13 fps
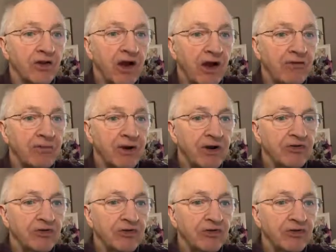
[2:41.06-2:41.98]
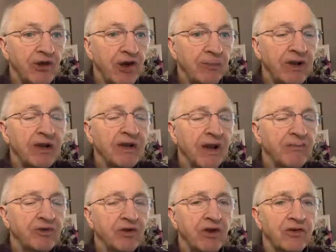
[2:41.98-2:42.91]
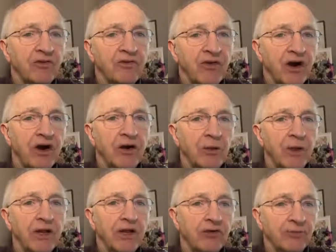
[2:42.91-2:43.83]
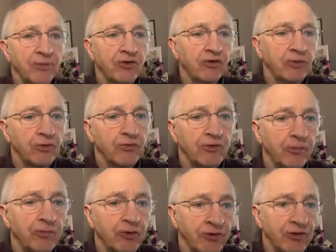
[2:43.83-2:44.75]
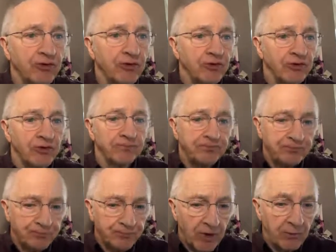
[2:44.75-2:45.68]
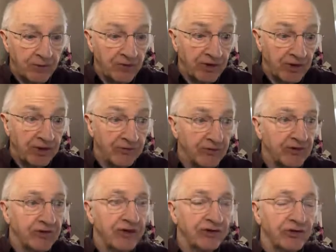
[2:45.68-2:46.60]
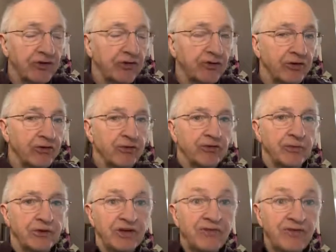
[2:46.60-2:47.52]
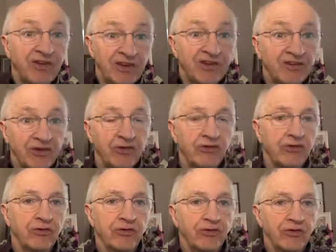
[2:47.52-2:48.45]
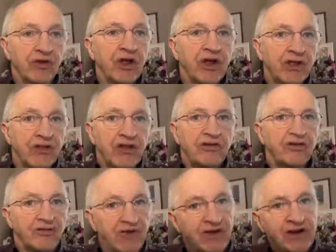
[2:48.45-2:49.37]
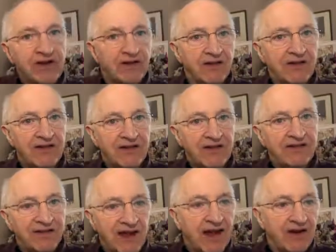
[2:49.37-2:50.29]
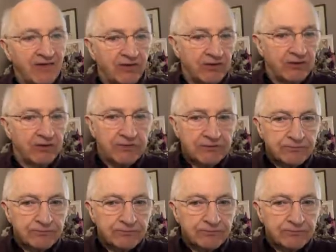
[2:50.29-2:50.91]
hiring managers are being kept as far away as possible from the recruiter, particularly if it's an external recruiter, but even the internal recruiters, there's very little interaction.